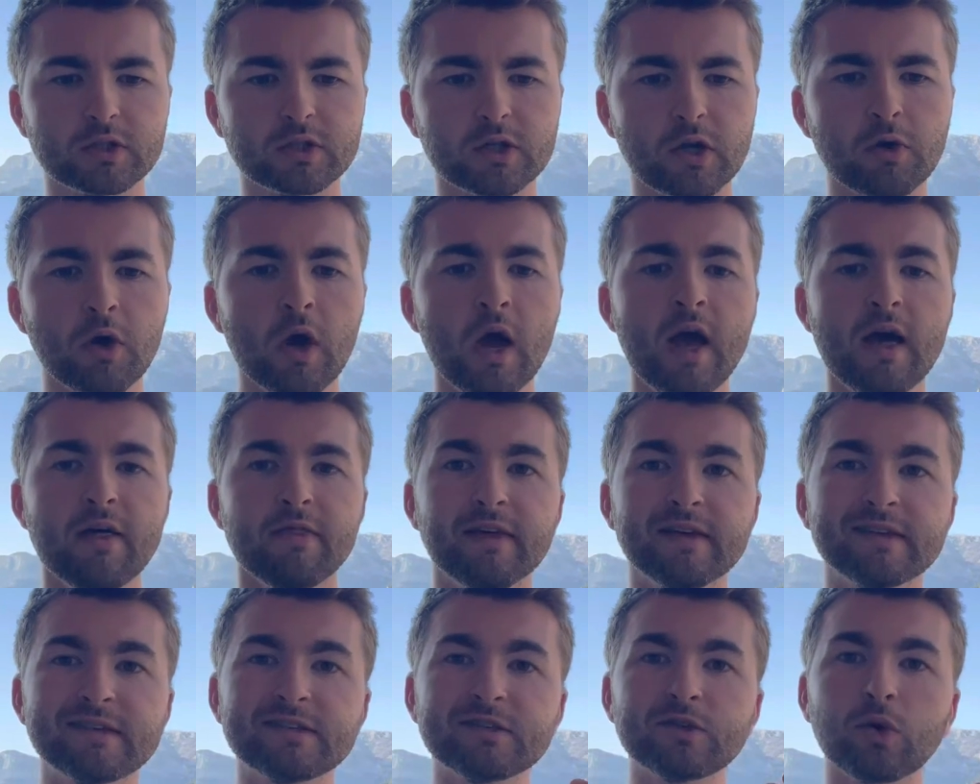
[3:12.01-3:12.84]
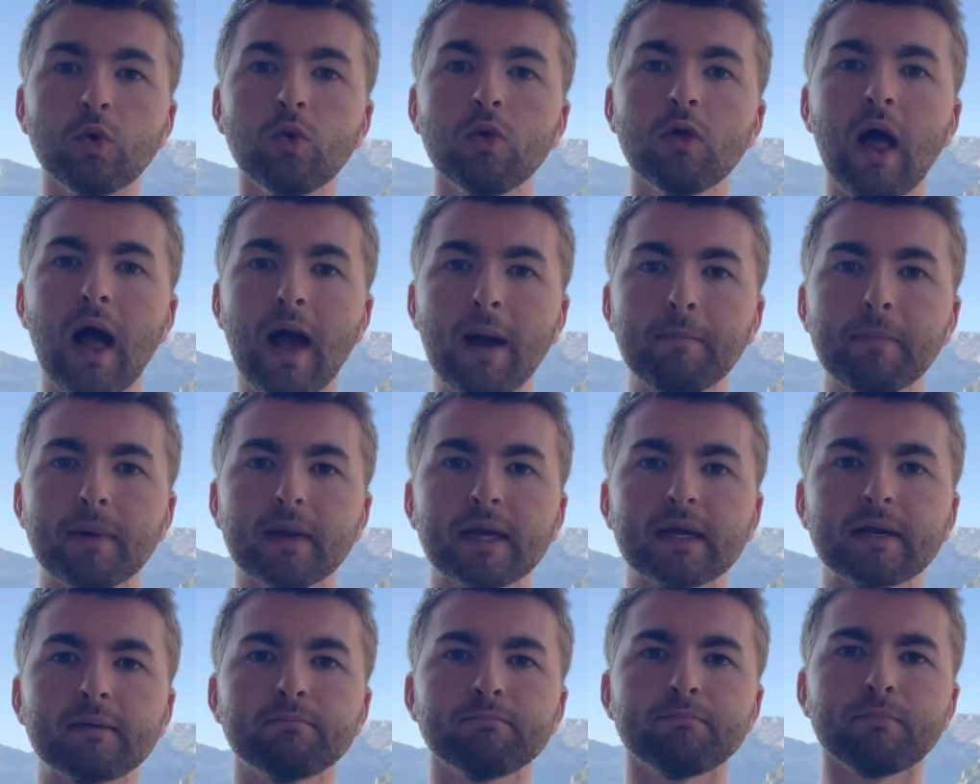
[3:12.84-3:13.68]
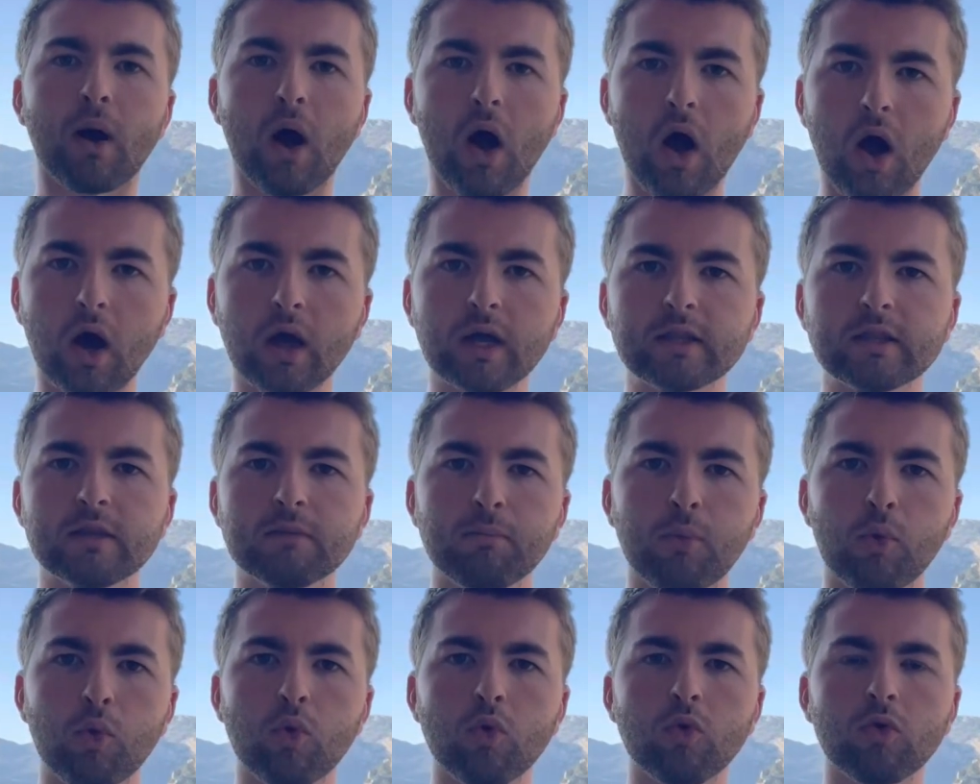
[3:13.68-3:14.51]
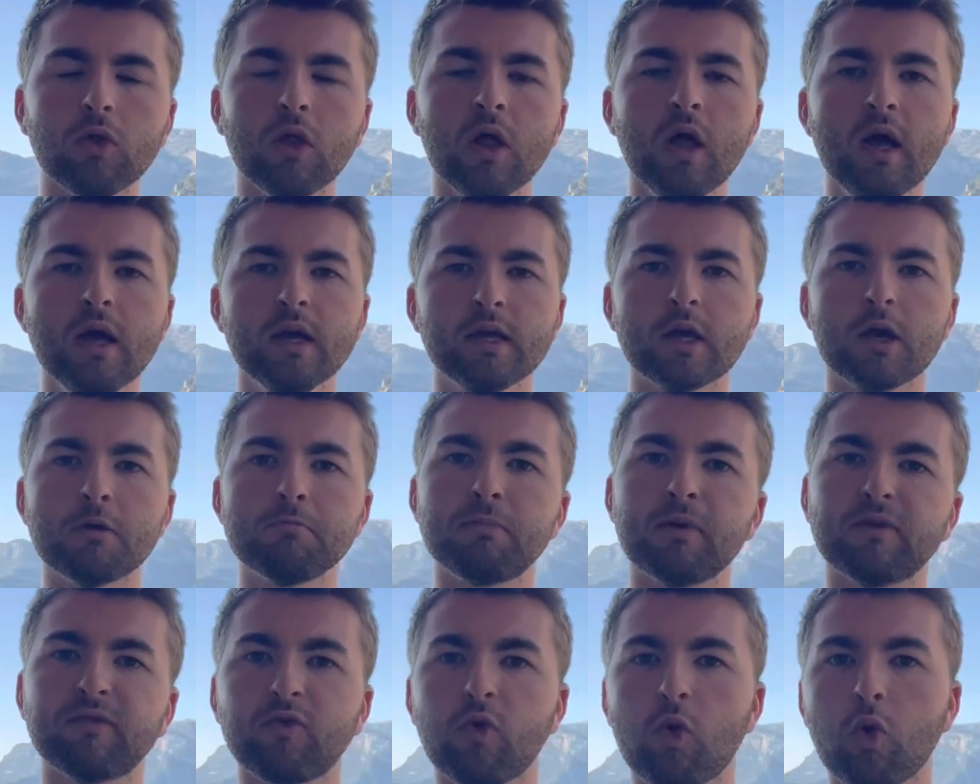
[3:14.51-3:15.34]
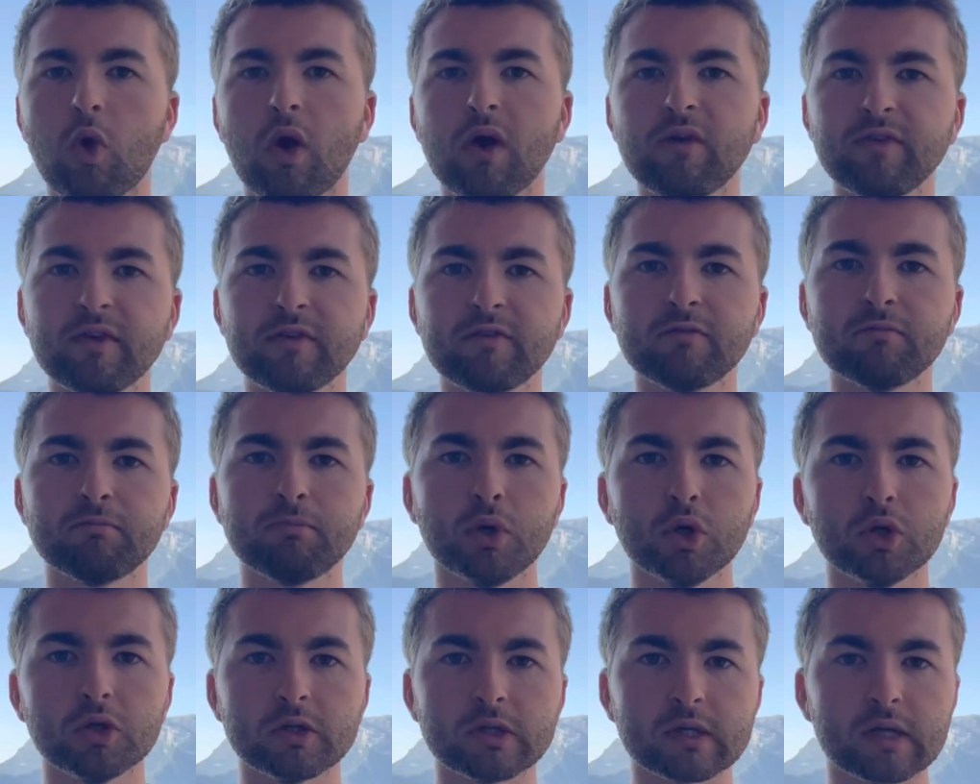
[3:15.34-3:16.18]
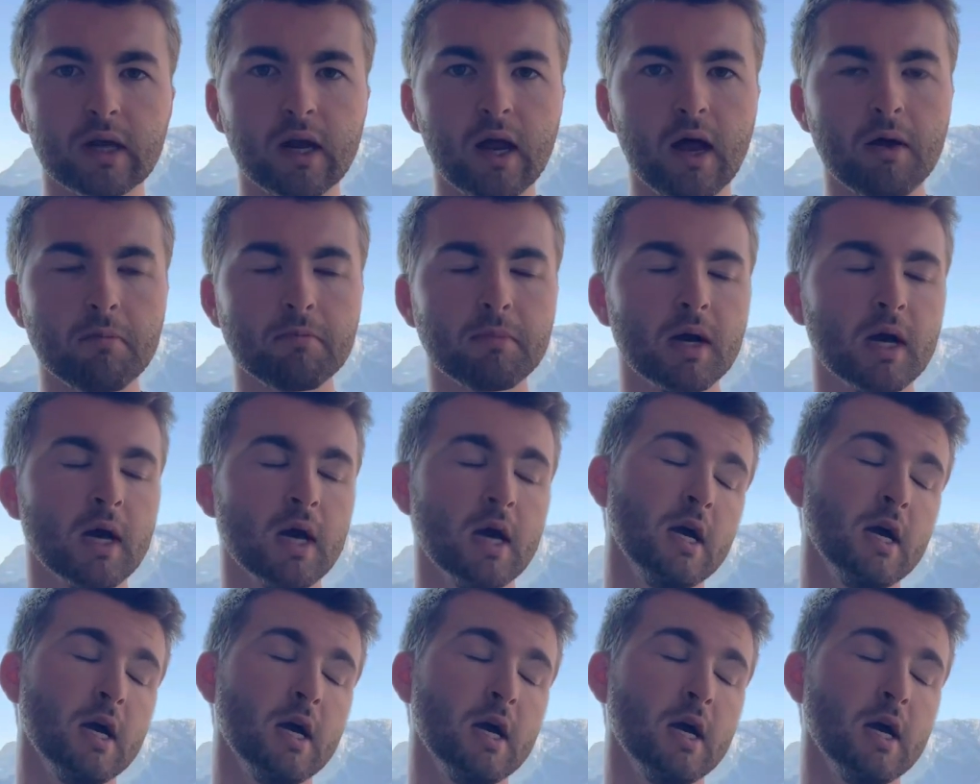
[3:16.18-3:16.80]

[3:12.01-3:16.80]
So this is all happening behind the ball, before I've even pulled a club.